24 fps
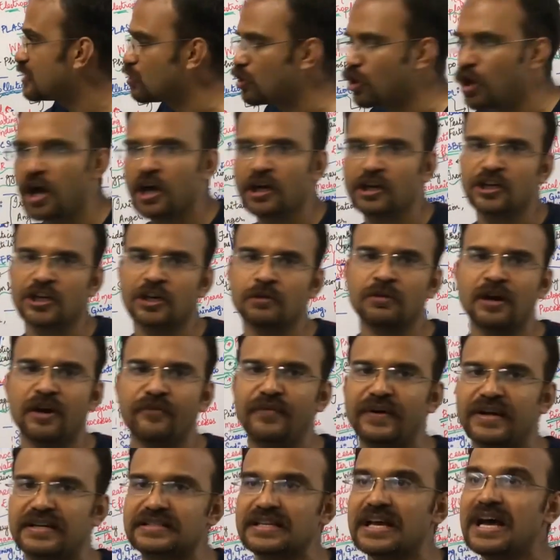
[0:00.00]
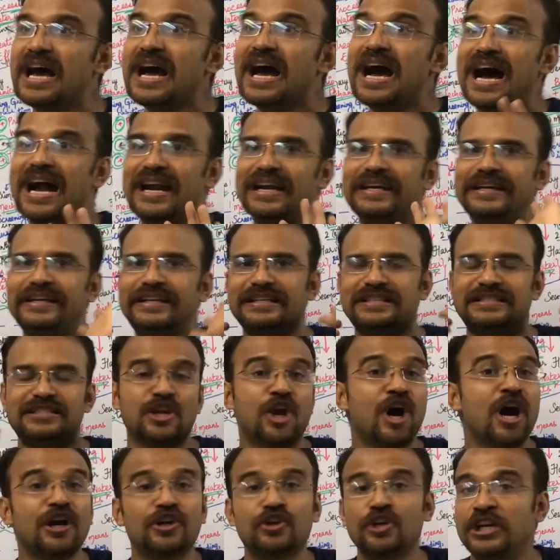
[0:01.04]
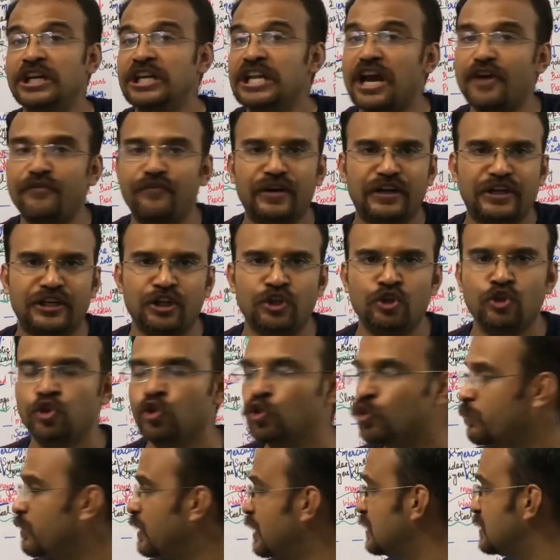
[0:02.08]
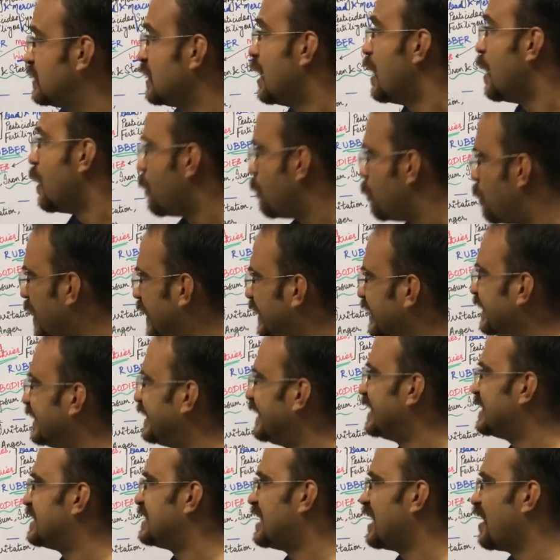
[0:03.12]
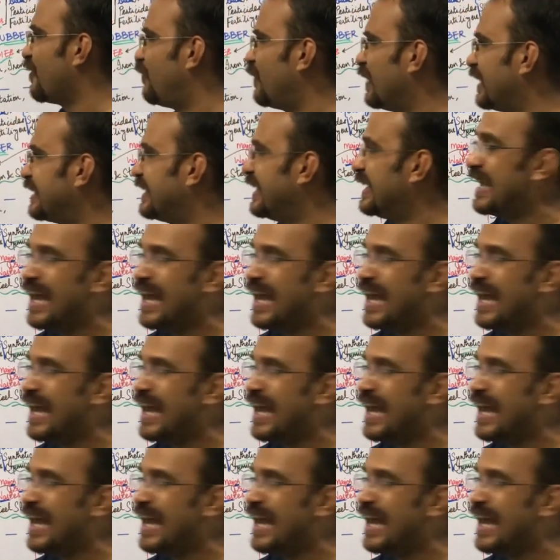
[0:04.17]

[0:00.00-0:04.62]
long-term effects, and it is not only affecting humans but it is affecting